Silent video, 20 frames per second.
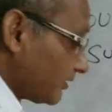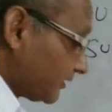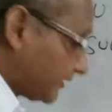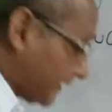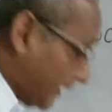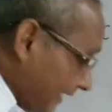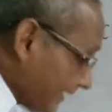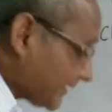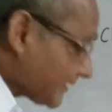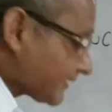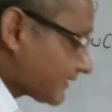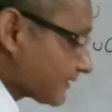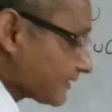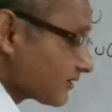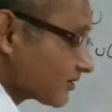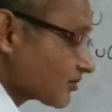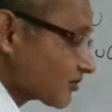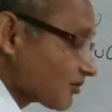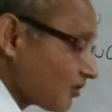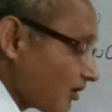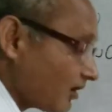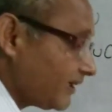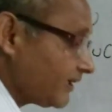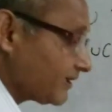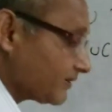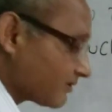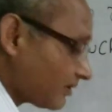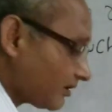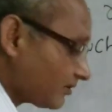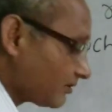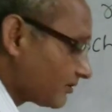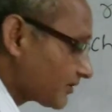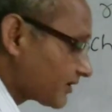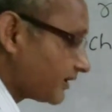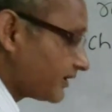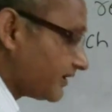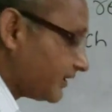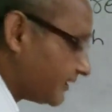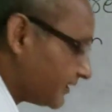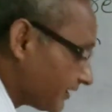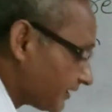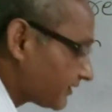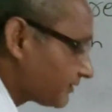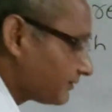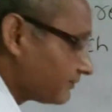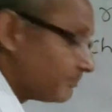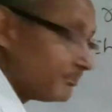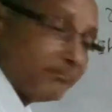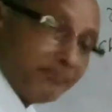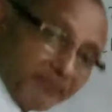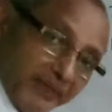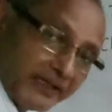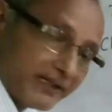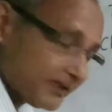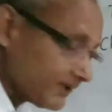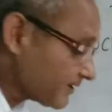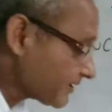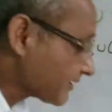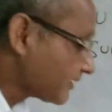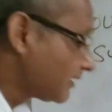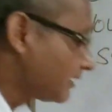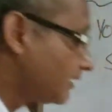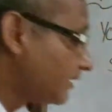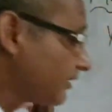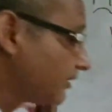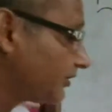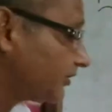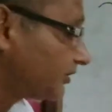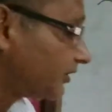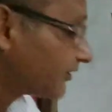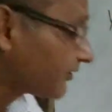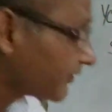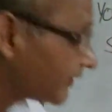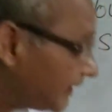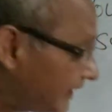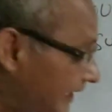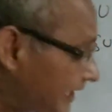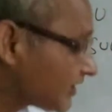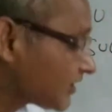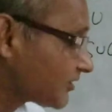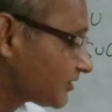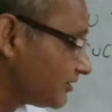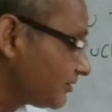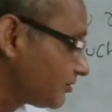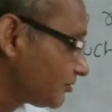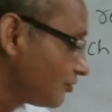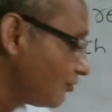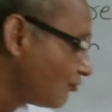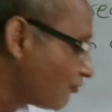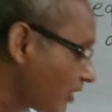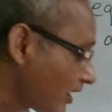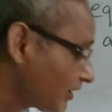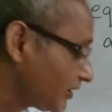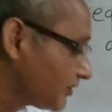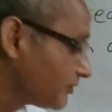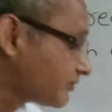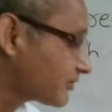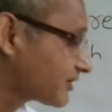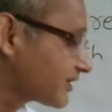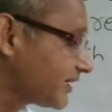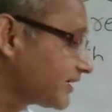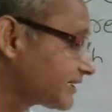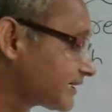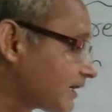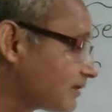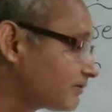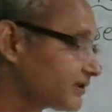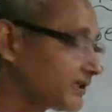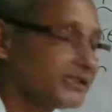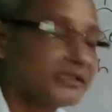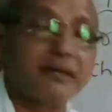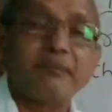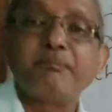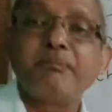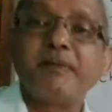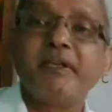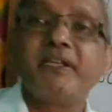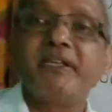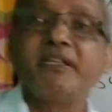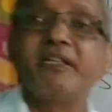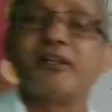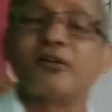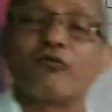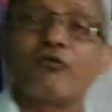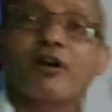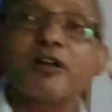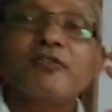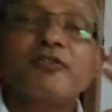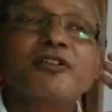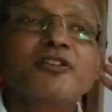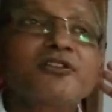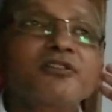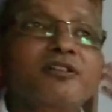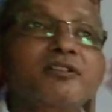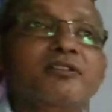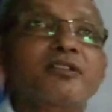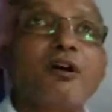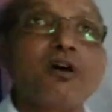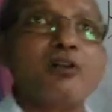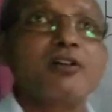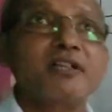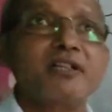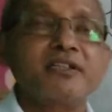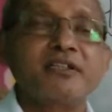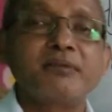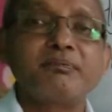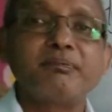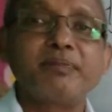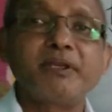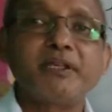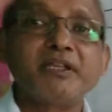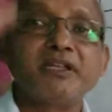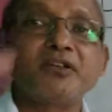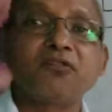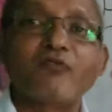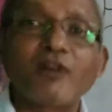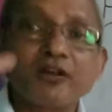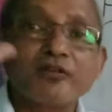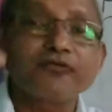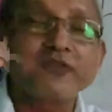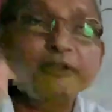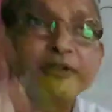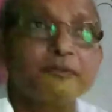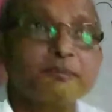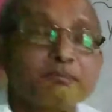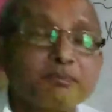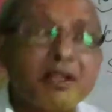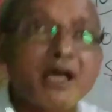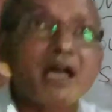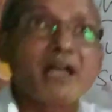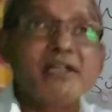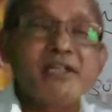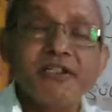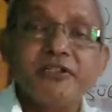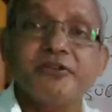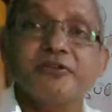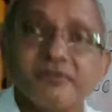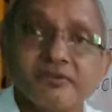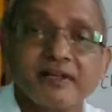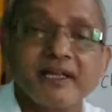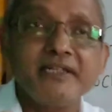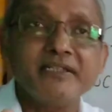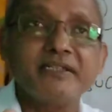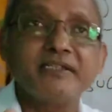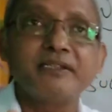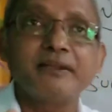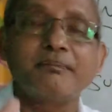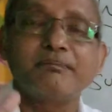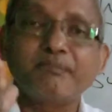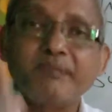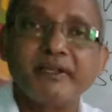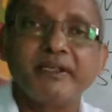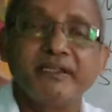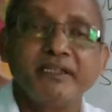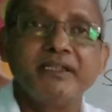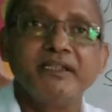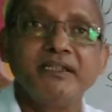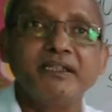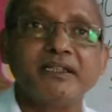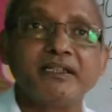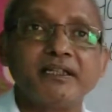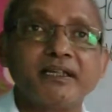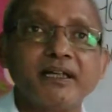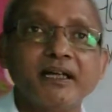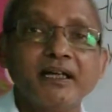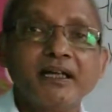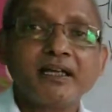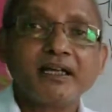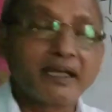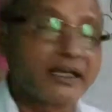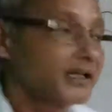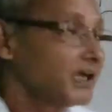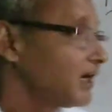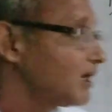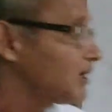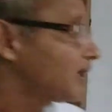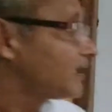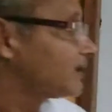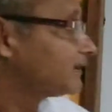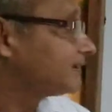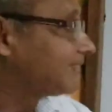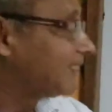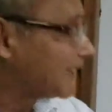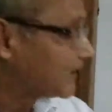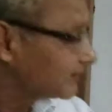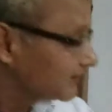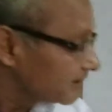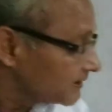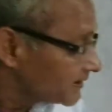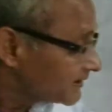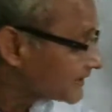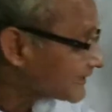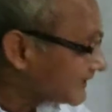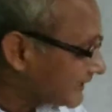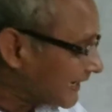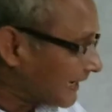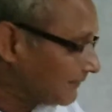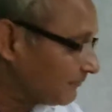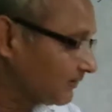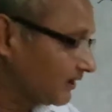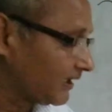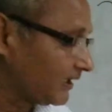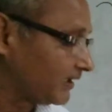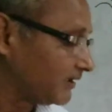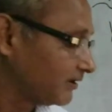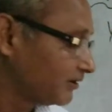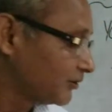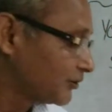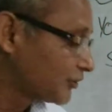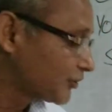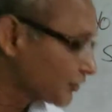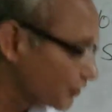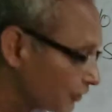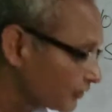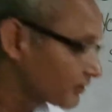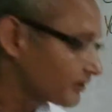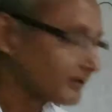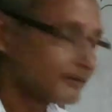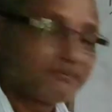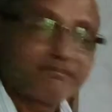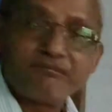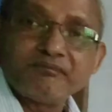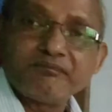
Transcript: This solid conclusion here means your relation to what you set out in the beginning. What was your thought in the beginning? What were you planning to write in the beginning? And that same thing should